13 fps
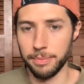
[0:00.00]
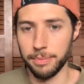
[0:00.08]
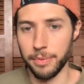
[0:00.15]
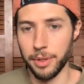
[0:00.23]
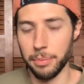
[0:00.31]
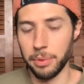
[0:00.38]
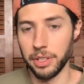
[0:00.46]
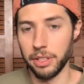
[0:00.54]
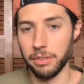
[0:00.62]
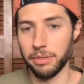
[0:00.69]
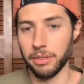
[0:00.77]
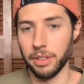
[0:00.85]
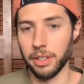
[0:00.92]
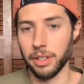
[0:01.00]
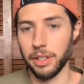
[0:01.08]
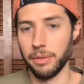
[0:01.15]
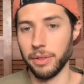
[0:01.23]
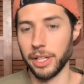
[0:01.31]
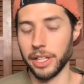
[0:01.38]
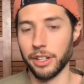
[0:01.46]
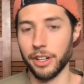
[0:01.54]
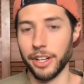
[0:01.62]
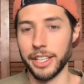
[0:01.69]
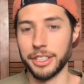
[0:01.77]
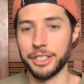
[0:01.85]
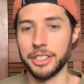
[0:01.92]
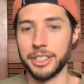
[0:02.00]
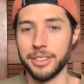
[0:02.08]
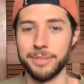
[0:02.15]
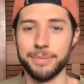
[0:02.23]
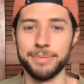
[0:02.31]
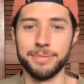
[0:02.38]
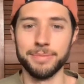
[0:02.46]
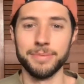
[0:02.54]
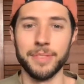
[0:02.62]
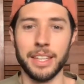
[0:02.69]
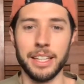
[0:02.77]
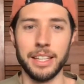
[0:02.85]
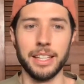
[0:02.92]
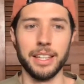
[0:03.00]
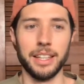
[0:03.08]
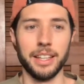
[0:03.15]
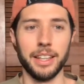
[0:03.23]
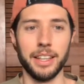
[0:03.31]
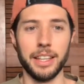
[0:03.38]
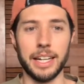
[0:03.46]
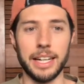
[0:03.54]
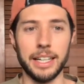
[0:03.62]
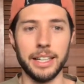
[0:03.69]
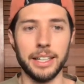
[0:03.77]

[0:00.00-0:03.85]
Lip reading: the belief in reincarnation, that